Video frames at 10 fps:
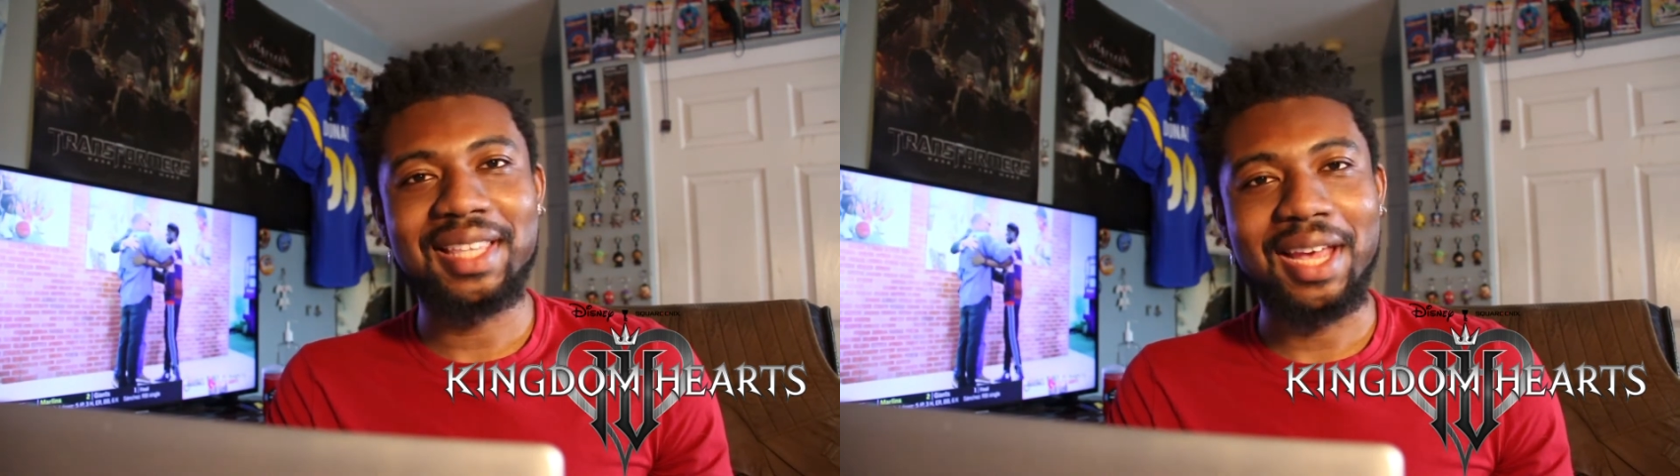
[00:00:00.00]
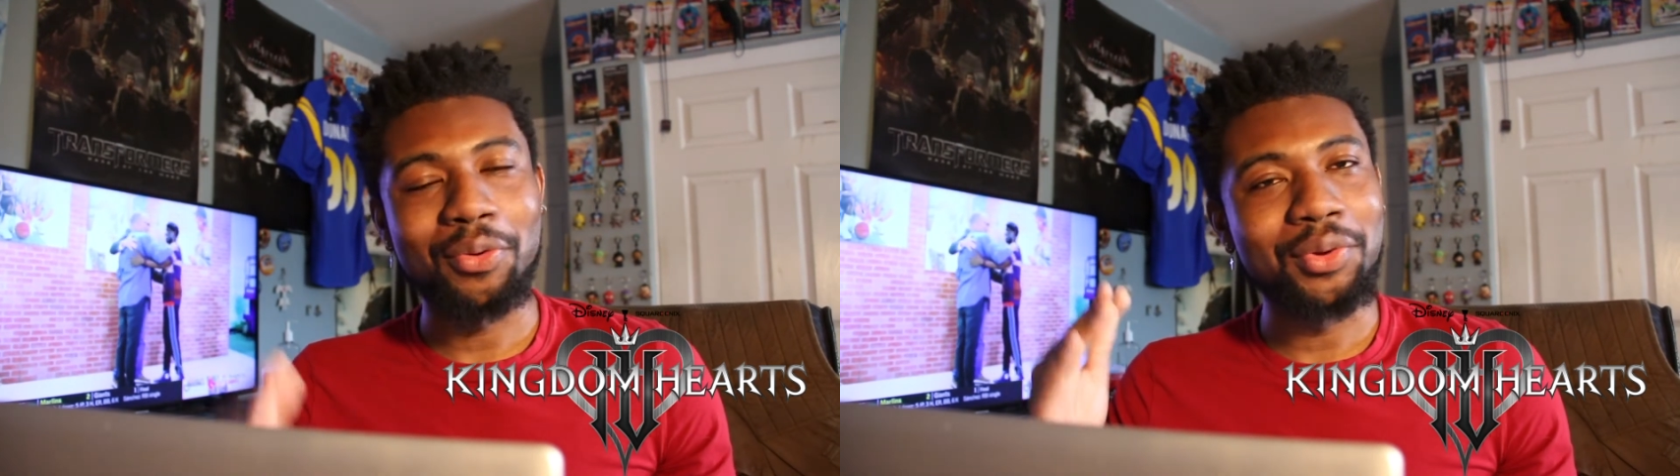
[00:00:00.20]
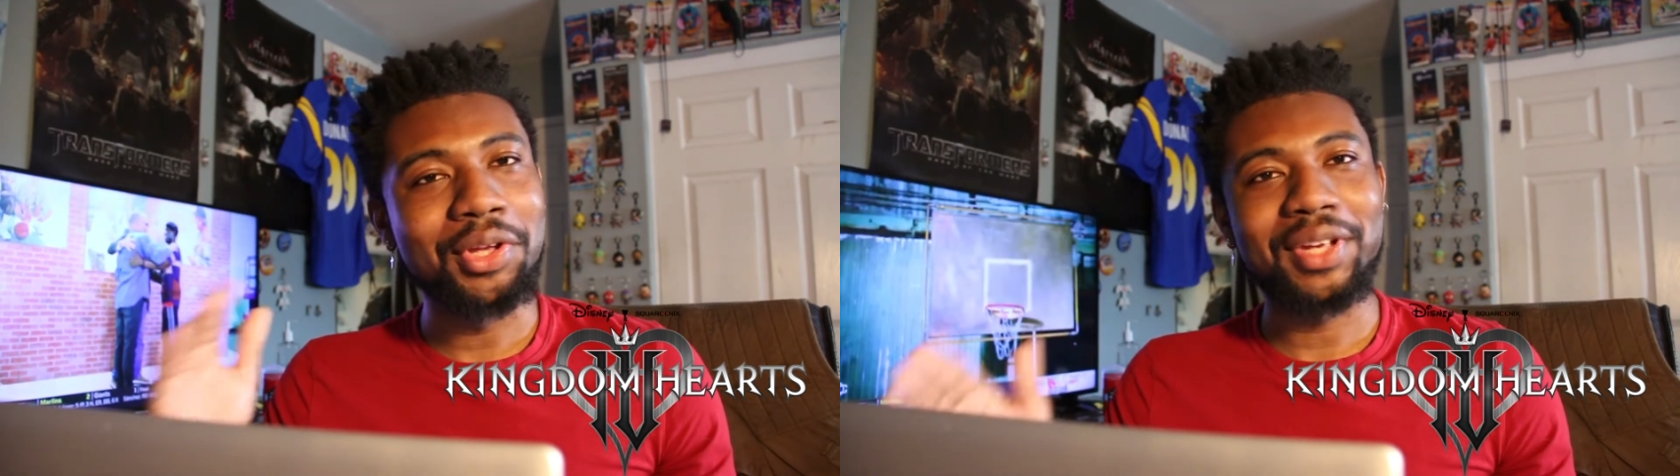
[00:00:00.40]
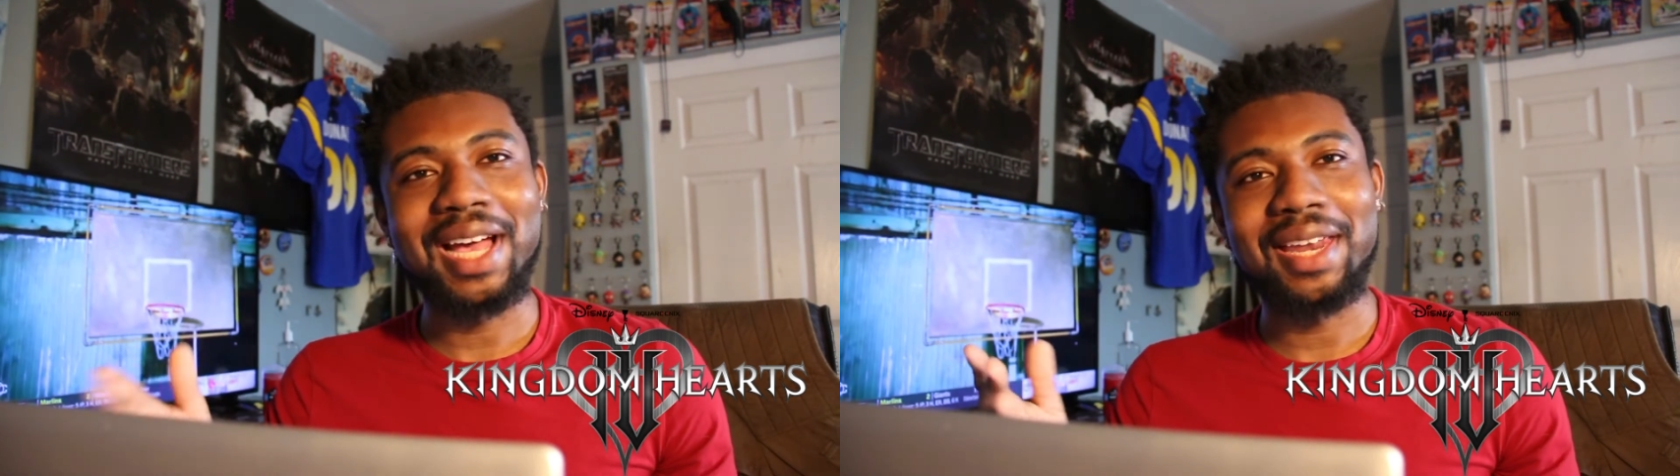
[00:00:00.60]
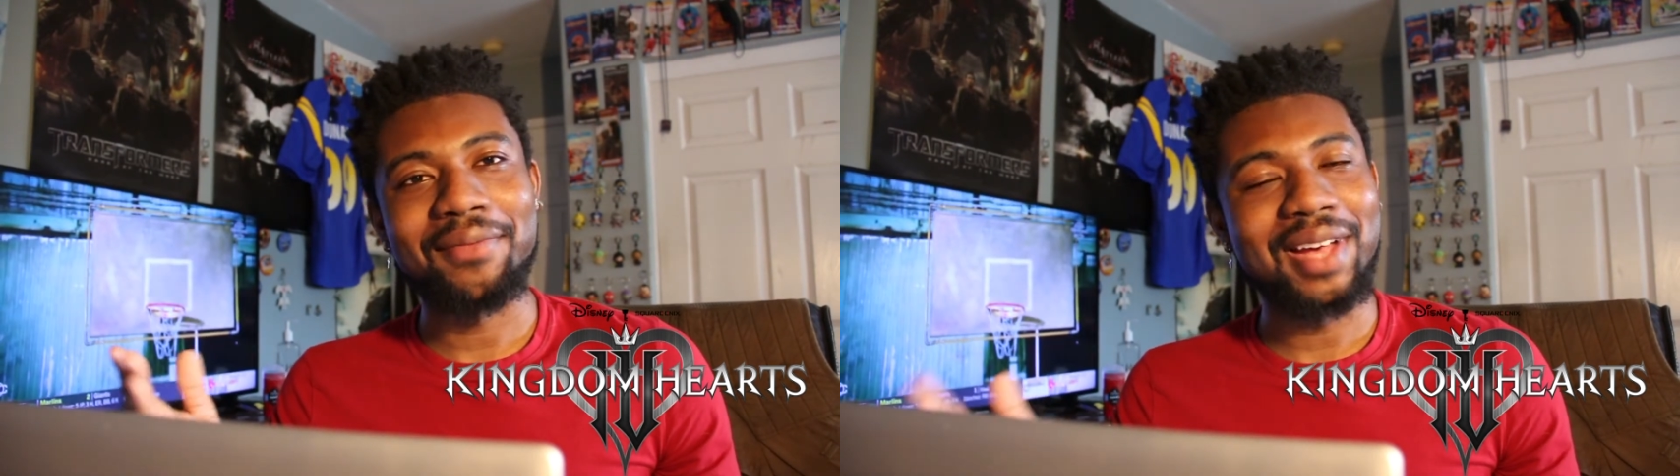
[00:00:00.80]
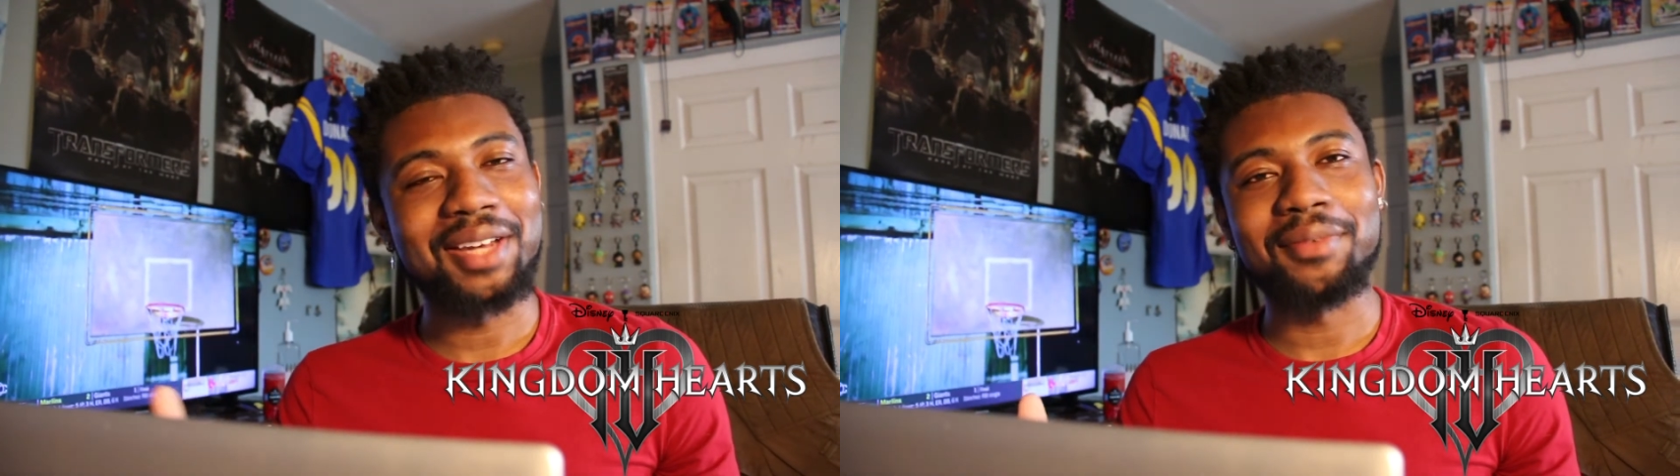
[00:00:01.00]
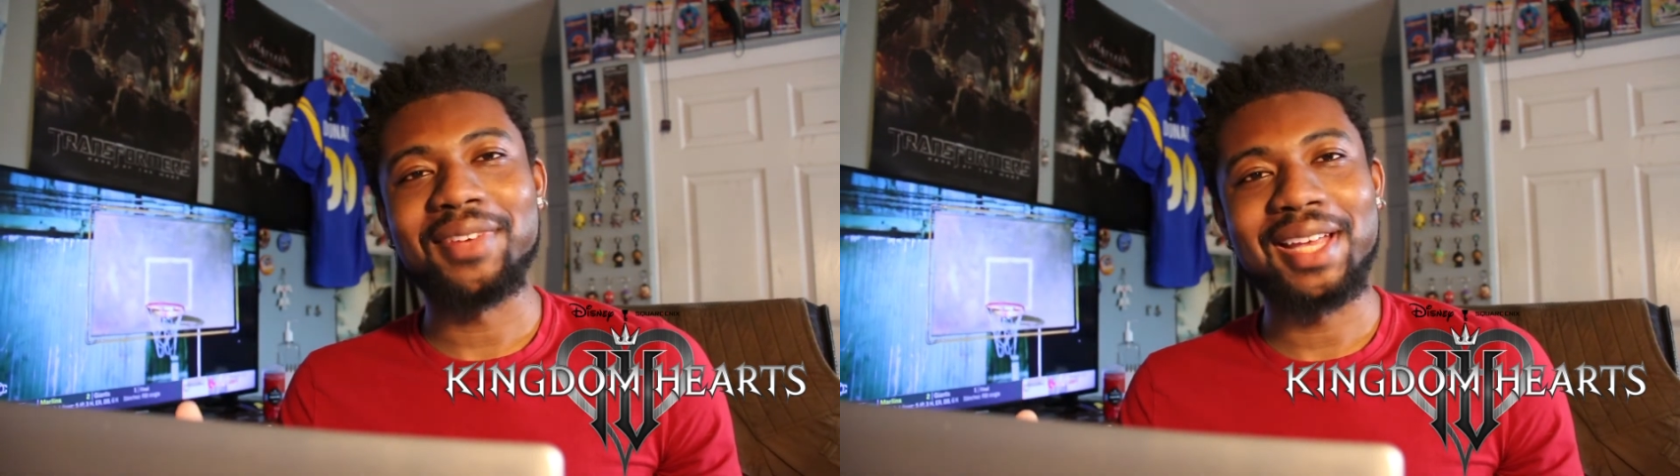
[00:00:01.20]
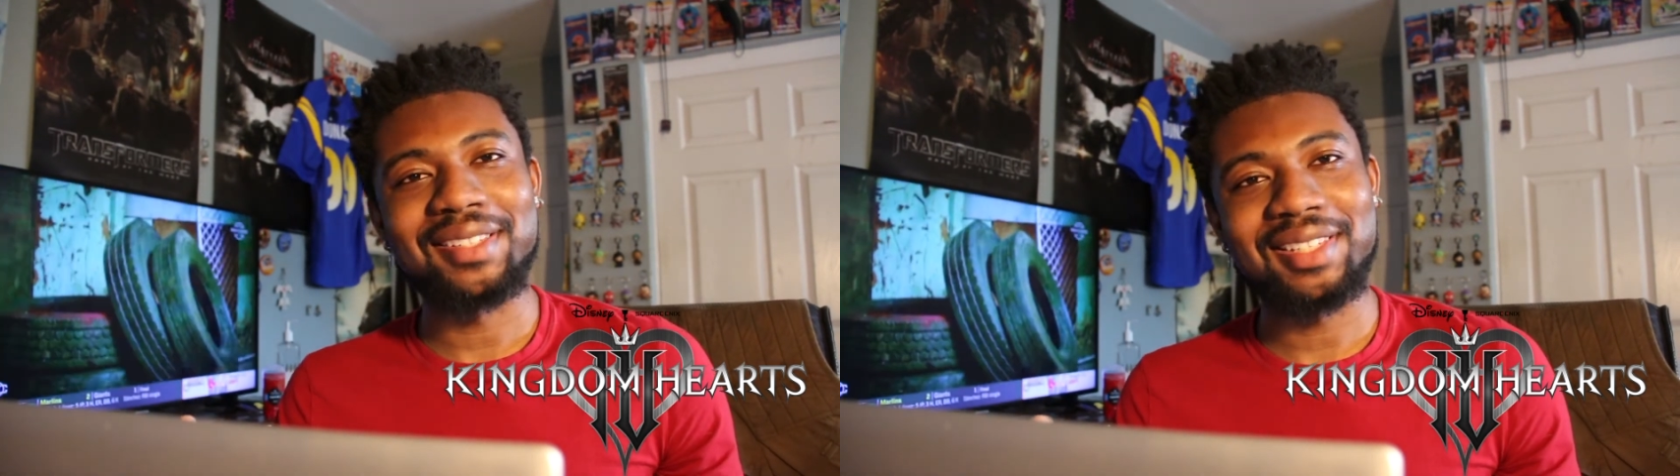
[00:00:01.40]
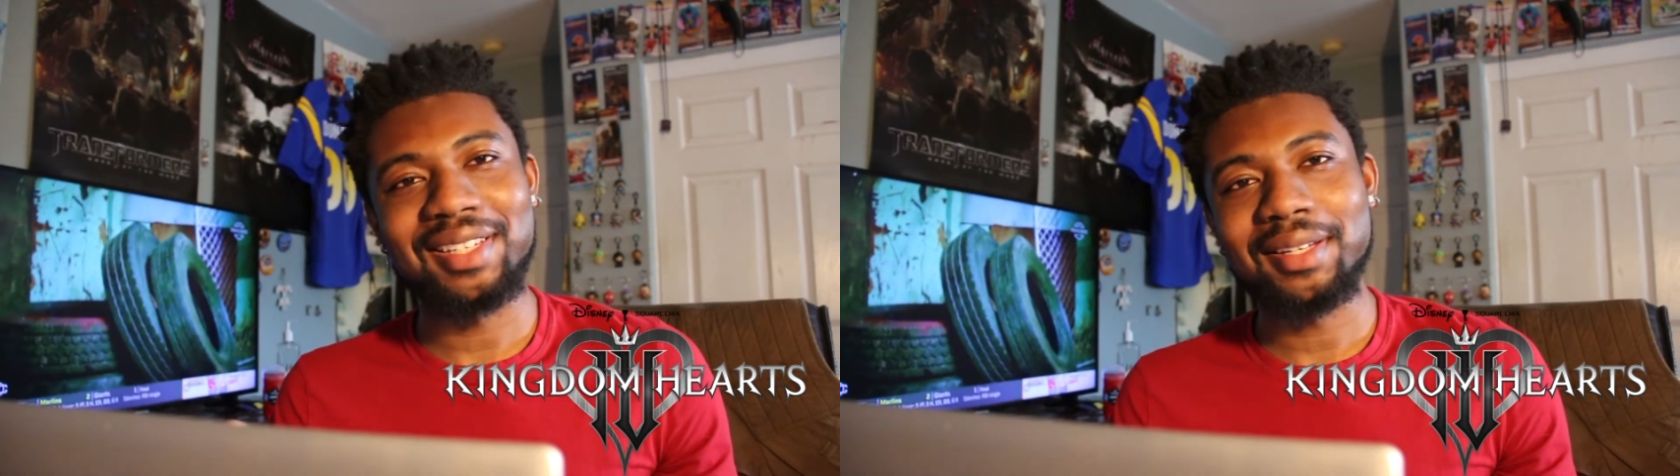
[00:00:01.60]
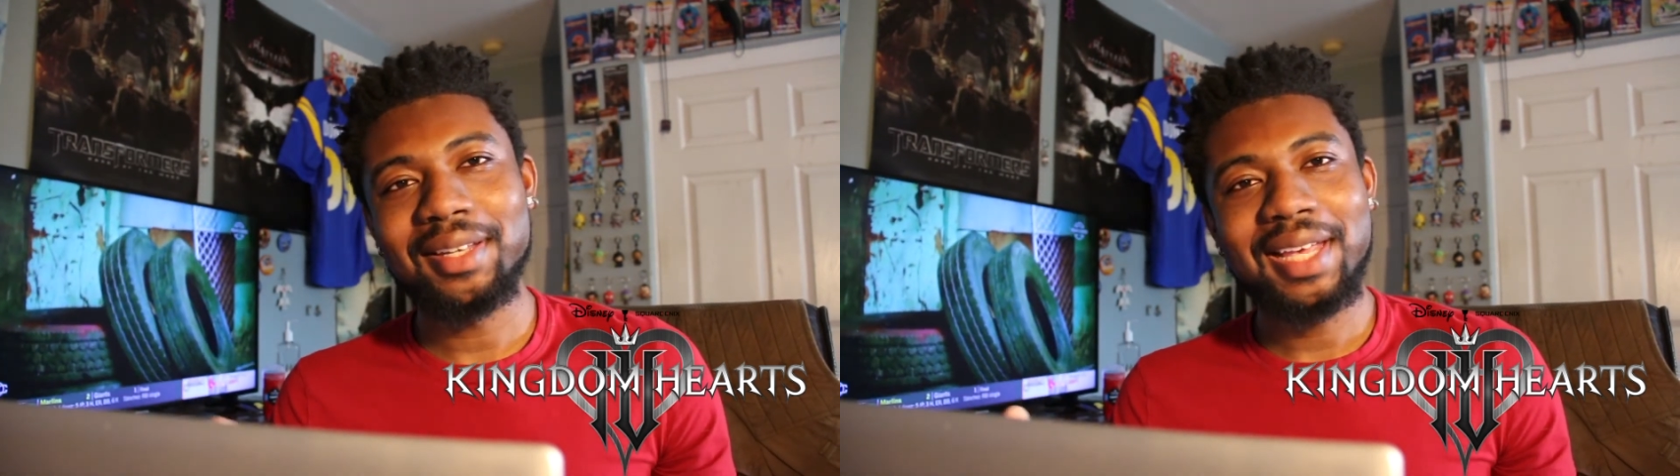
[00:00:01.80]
that real kind of Final Fantasy,